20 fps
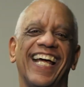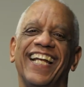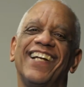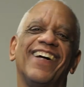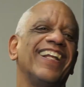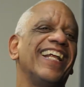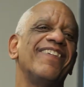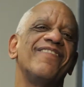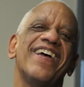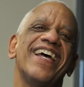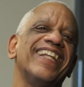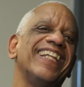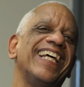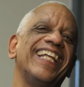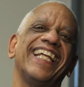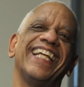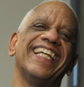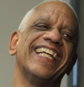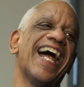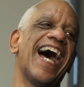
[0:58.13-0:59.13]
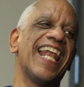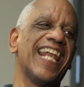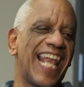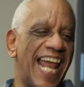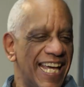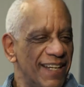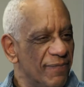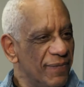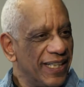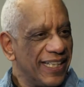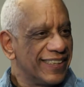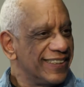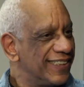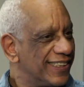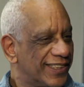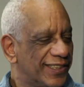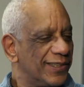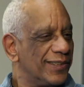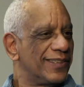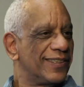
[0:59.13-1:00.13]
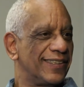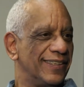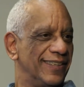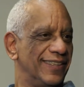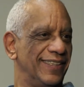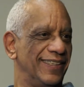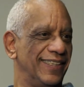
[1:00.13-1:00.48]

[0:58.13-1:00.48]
No, they man, they did not like me at school.